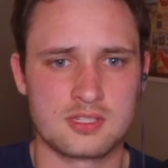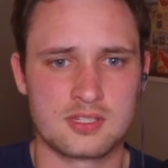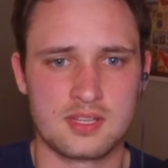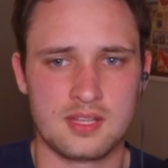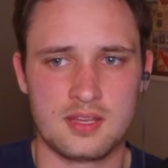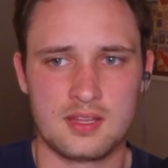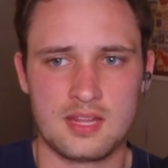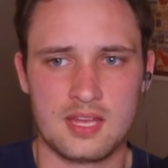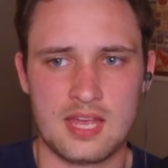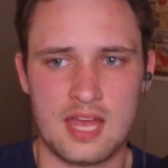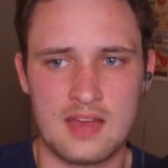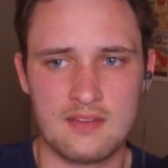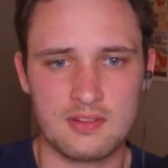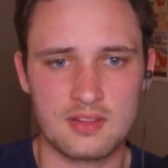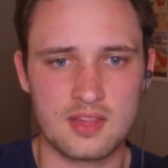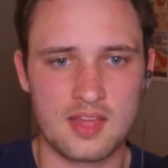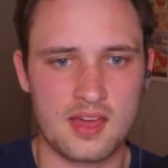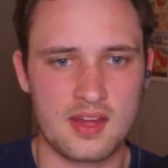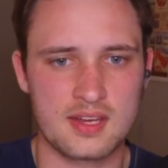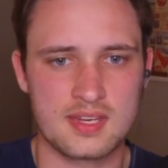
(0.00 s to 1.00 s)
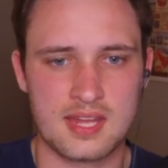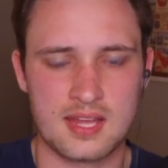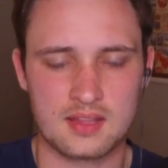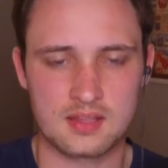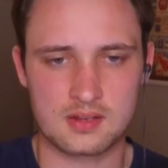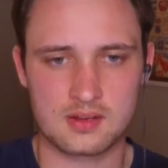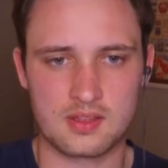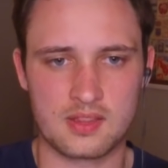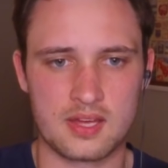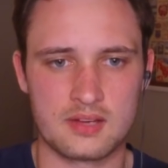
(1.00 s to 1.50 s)
They have a lot of
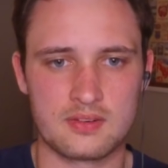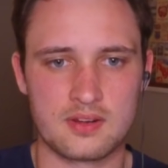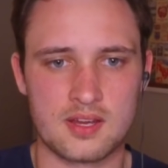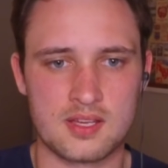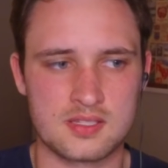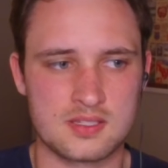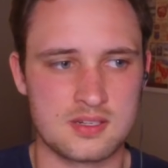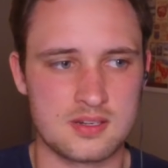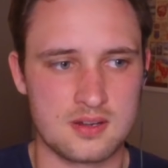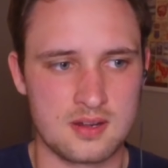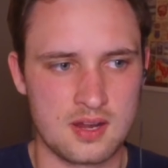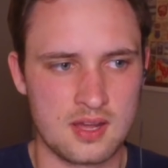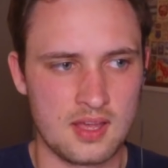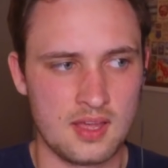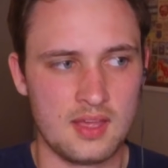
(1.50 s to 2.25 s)
talent on that roster.